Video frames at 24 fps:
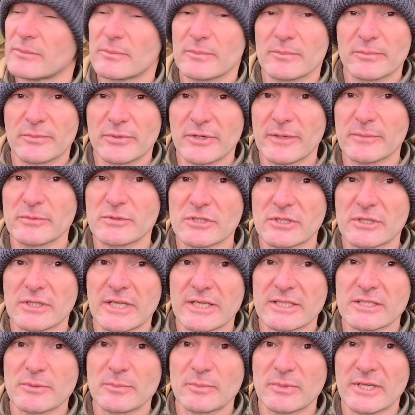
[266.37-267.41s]
perhaps still
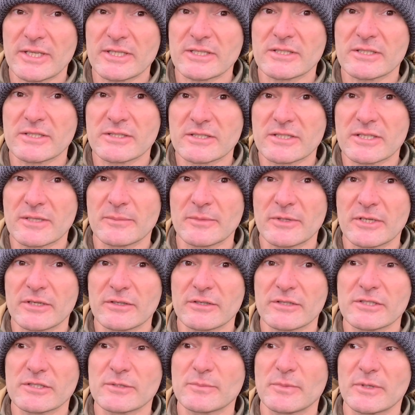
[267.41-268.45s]
has a place in some
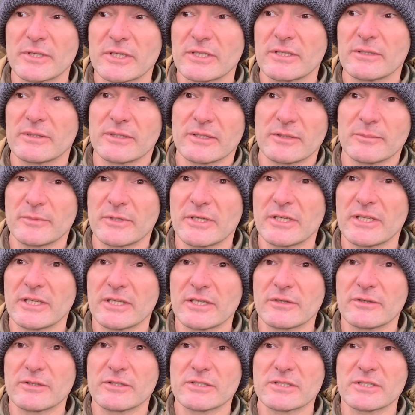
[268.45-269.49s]
areas, but in many
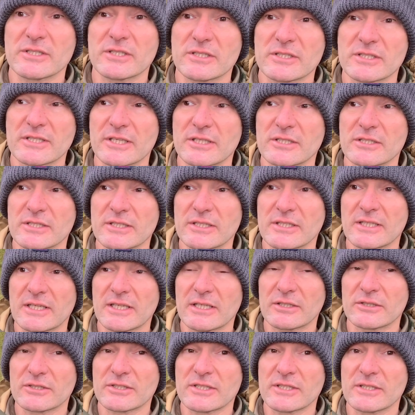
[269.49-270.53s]
areas it's actually
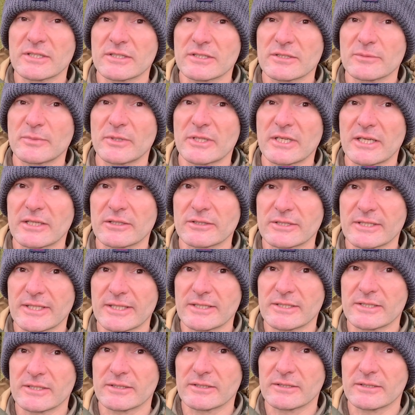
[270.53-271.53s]
now seen as a bit outdated.